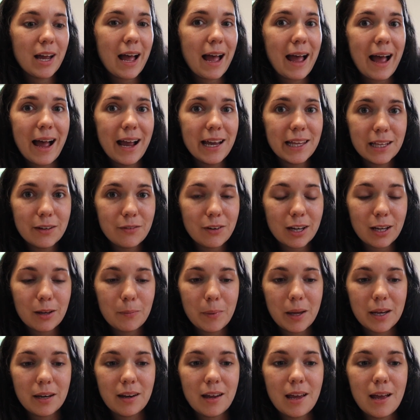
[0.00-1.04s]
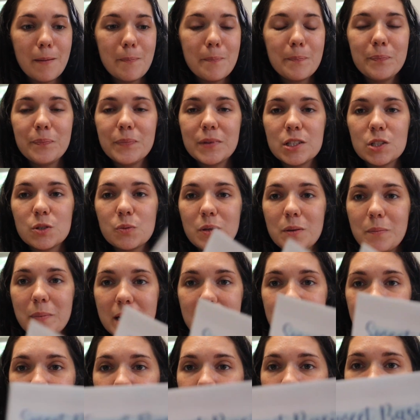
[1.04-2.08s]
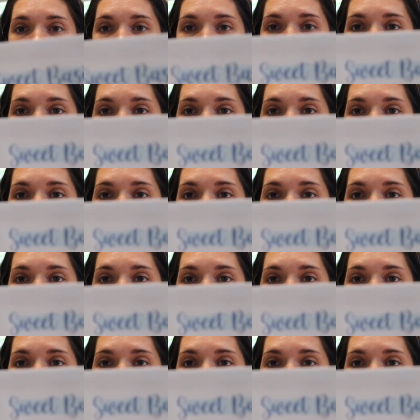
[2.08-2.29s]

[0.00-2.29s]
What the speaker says: I highly recommend it. Sweet basil.